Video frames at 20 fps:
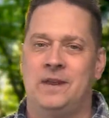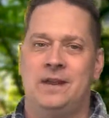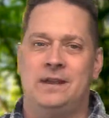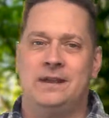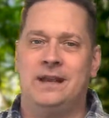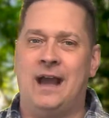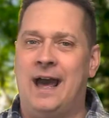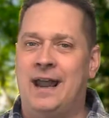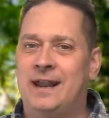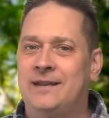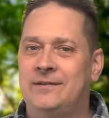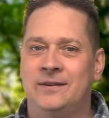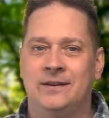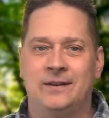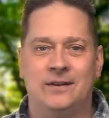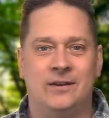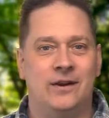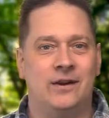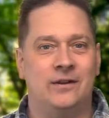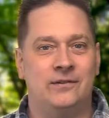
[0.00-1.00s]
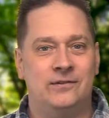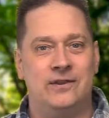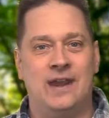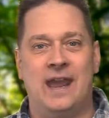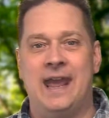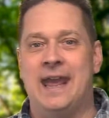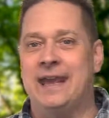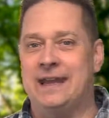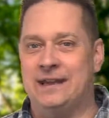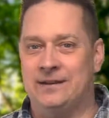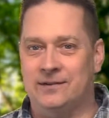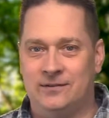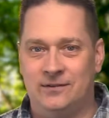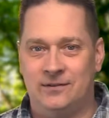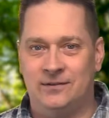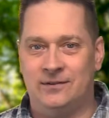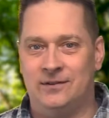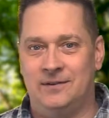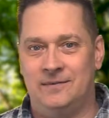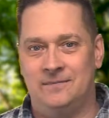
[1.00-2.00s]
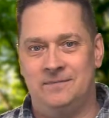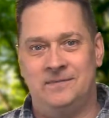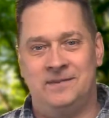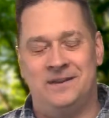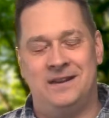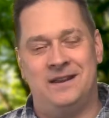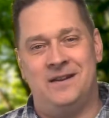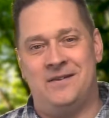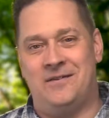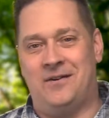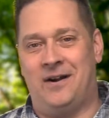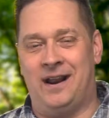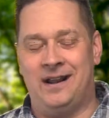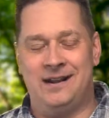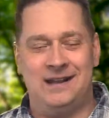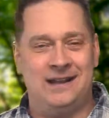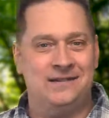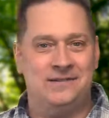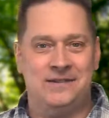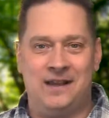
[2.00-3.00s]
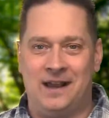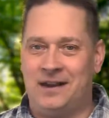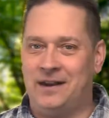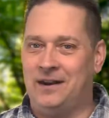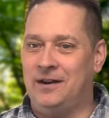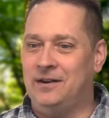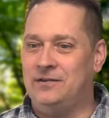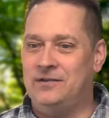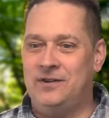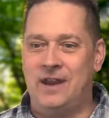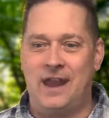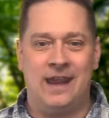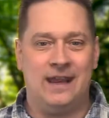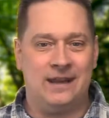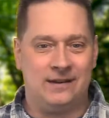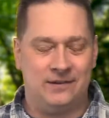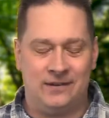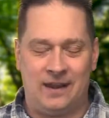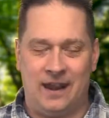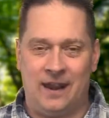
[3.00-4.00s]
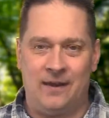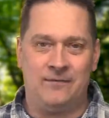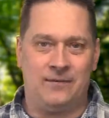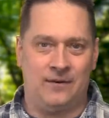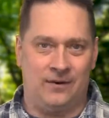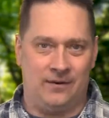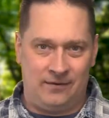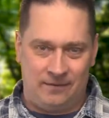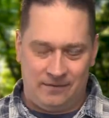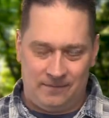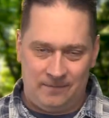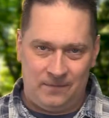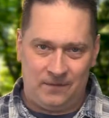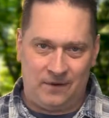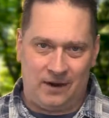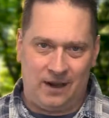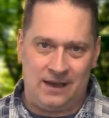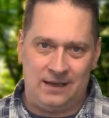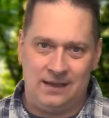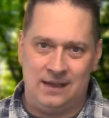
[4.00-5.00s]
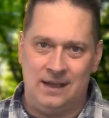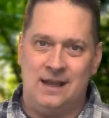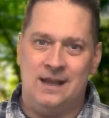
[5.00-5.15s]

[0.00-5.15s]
God isn't going to change, right? He's not going to change ever, right?